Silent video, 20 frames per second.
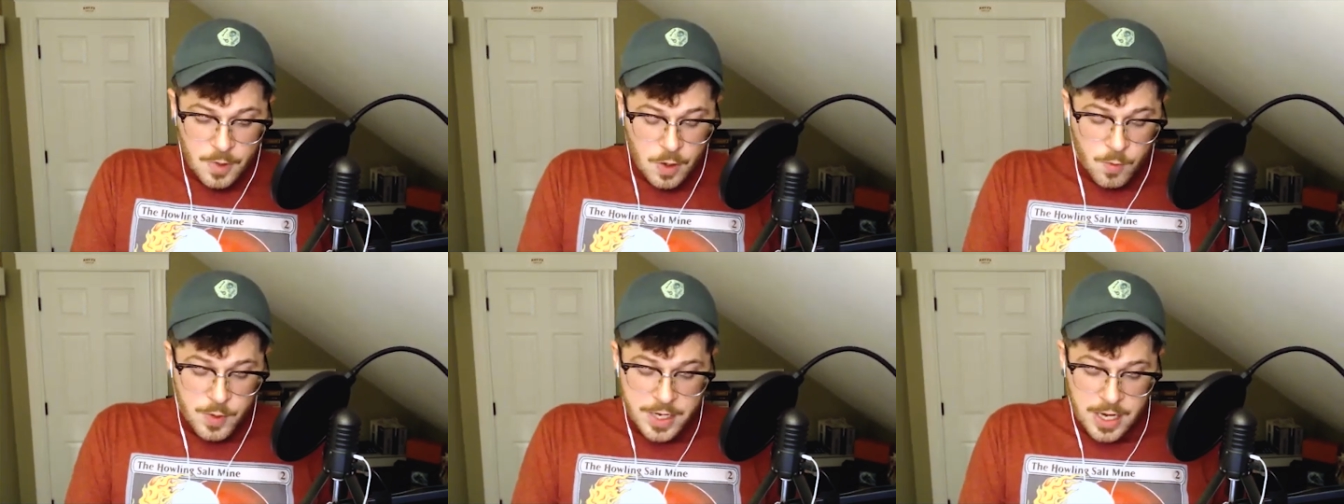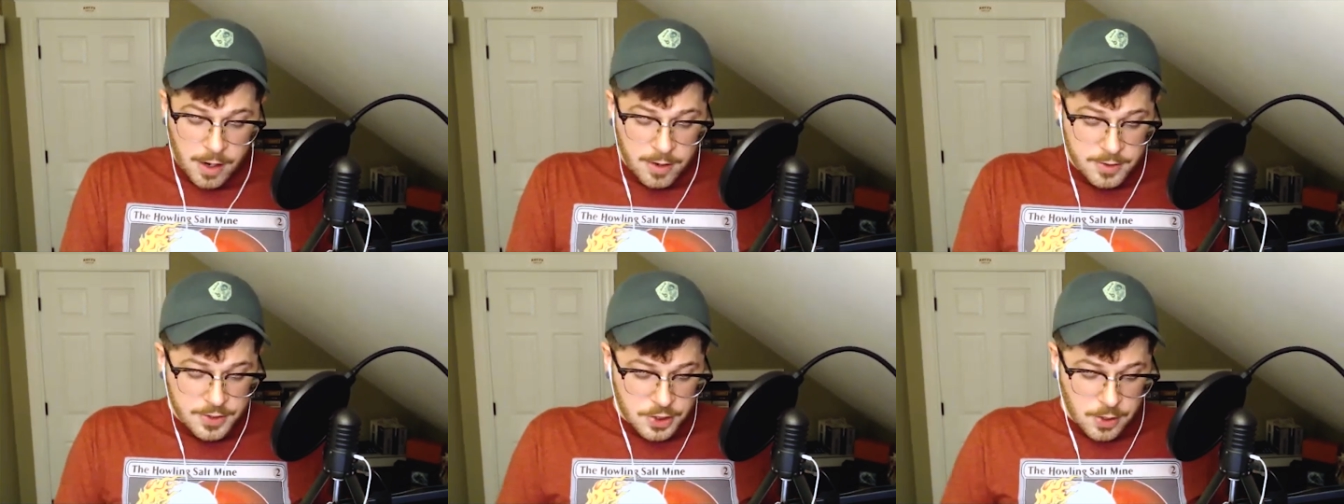We
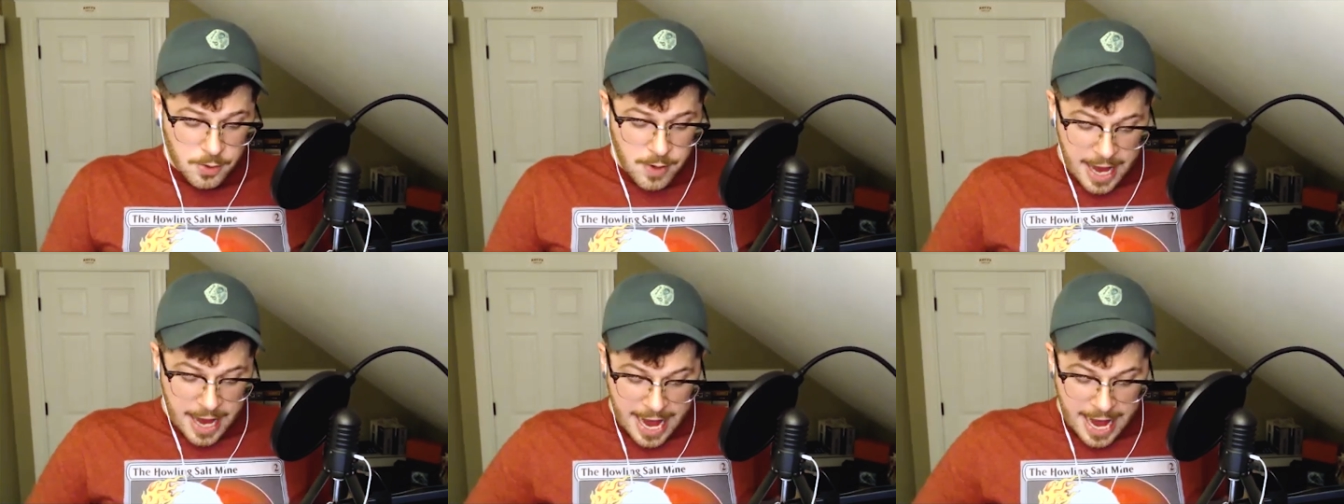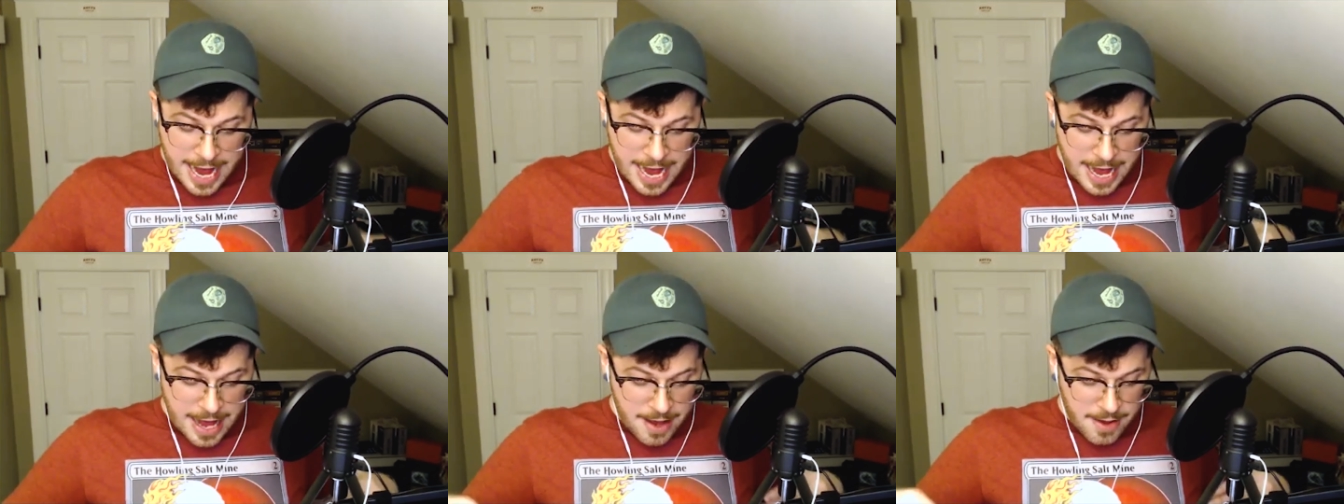also
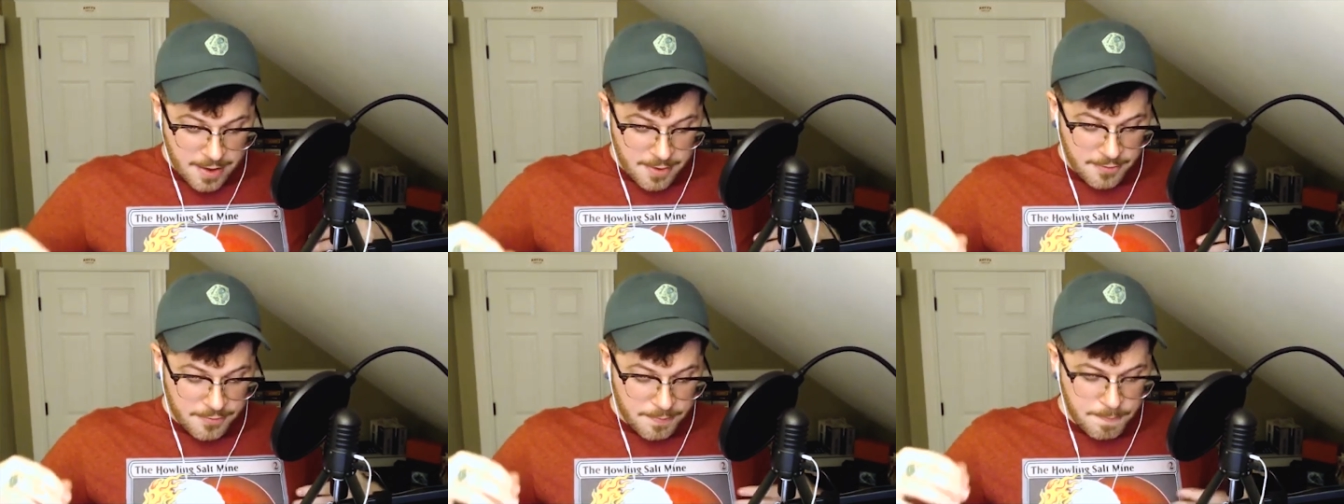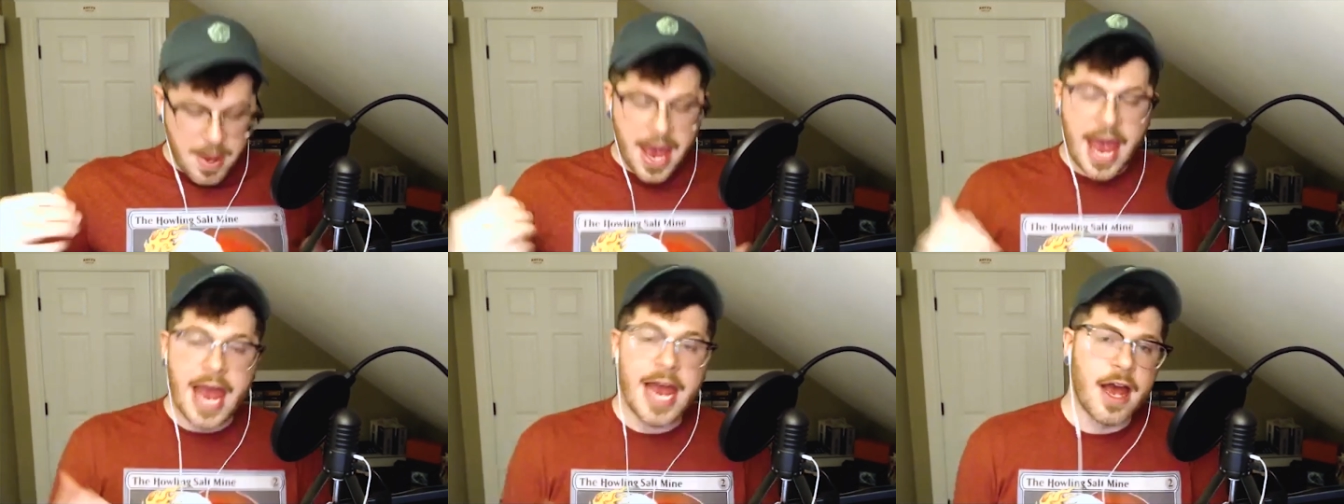have
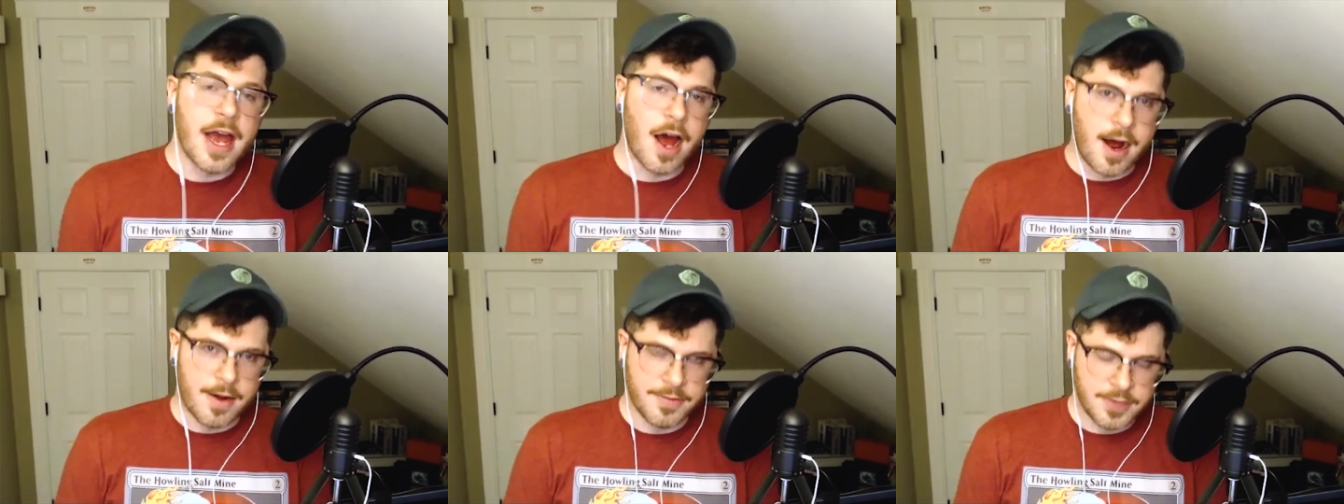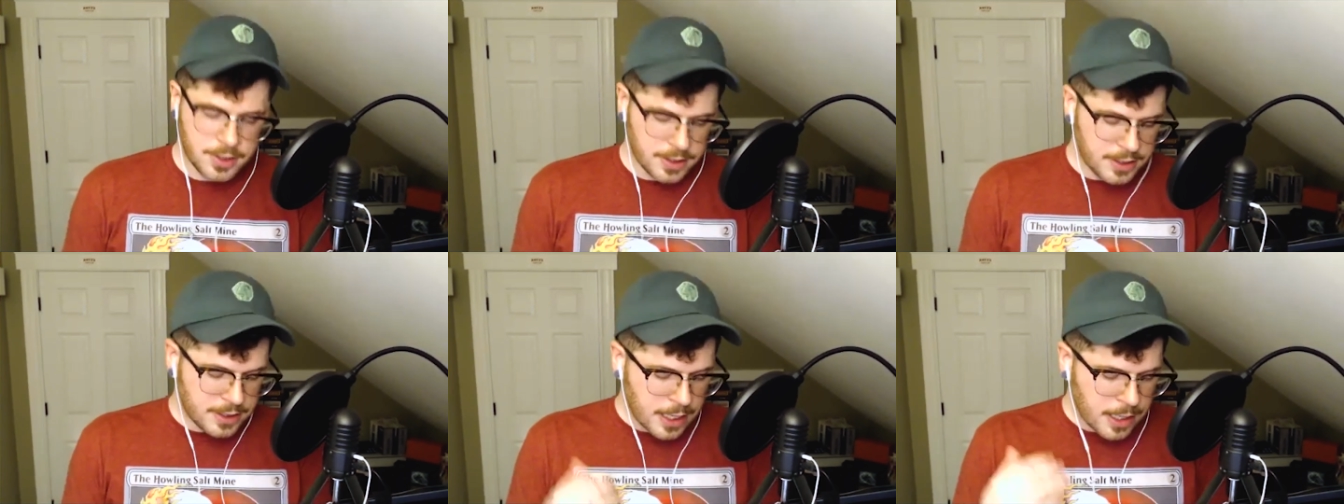payoffs.
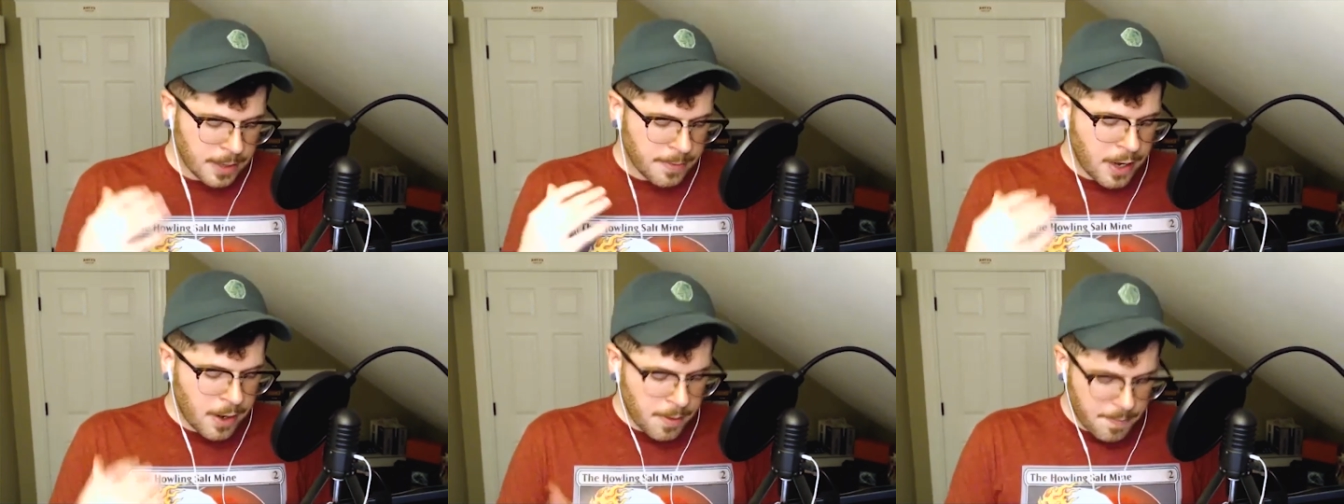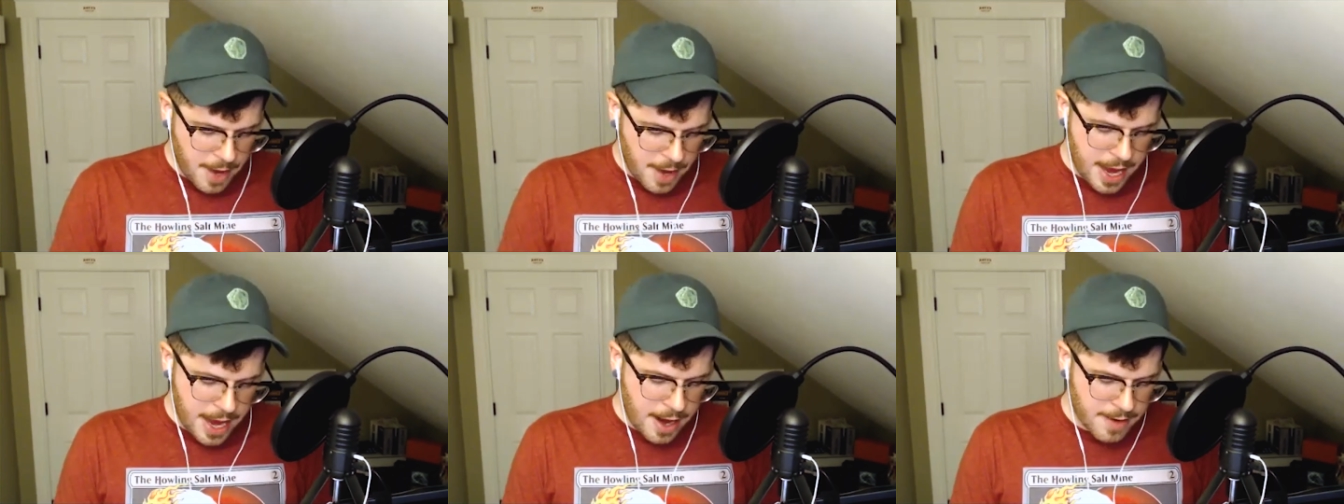So let's talk about
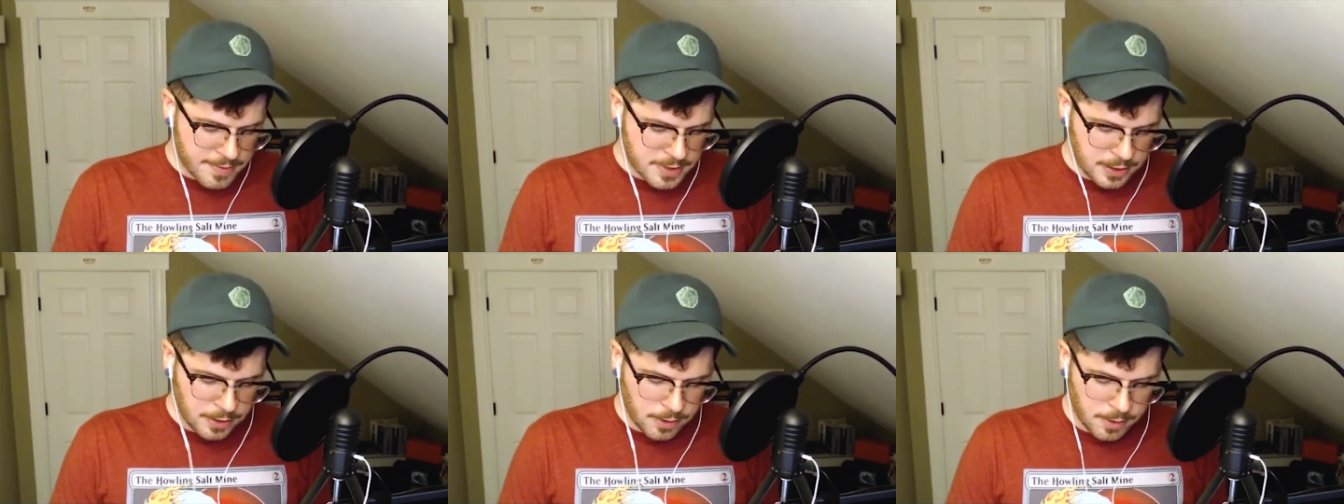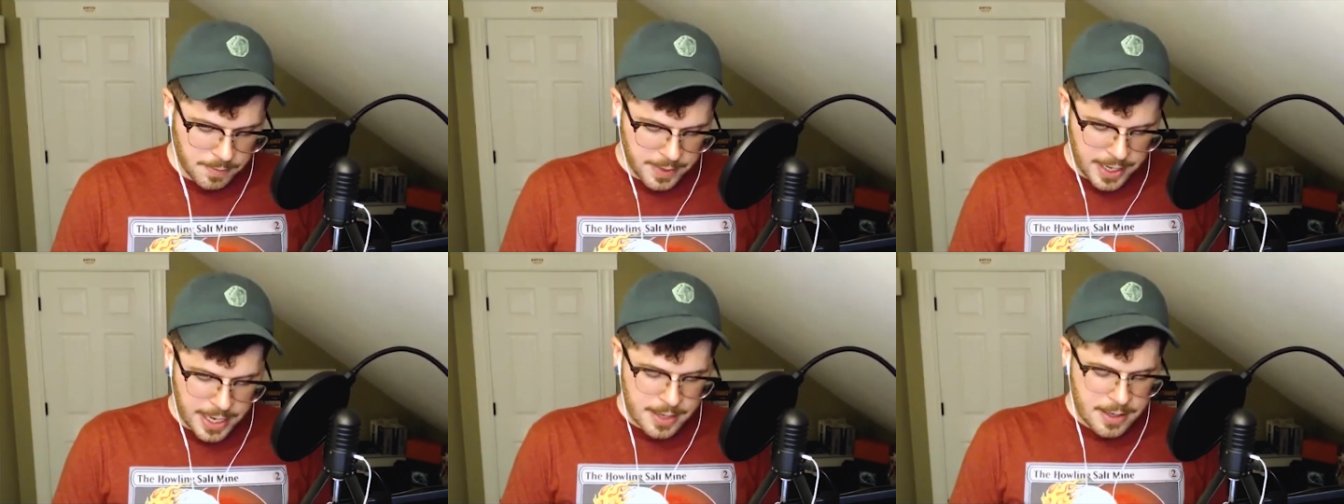our payoffs a
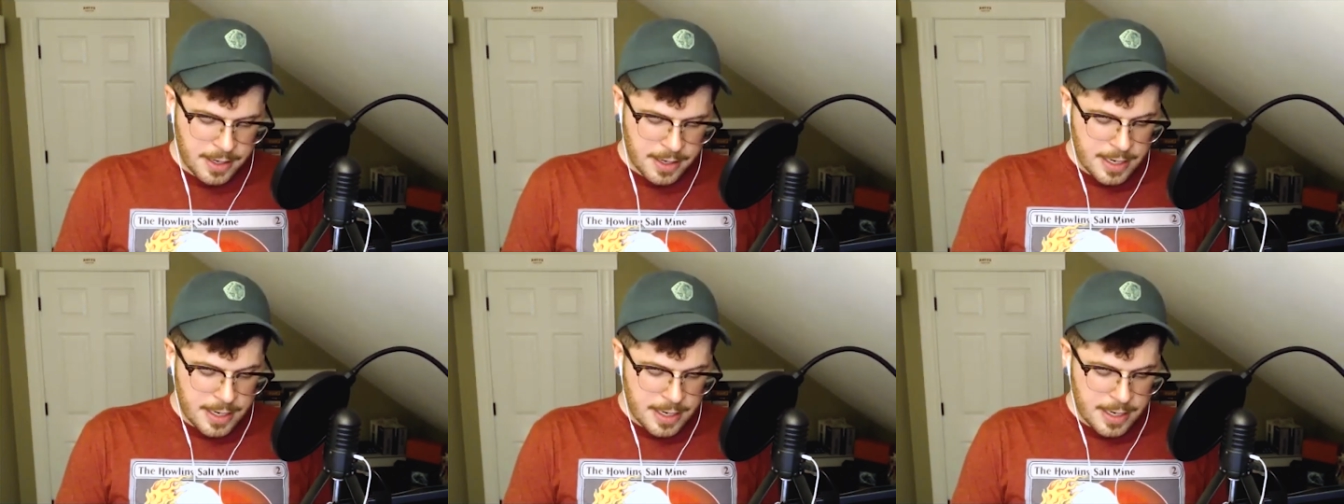little bit.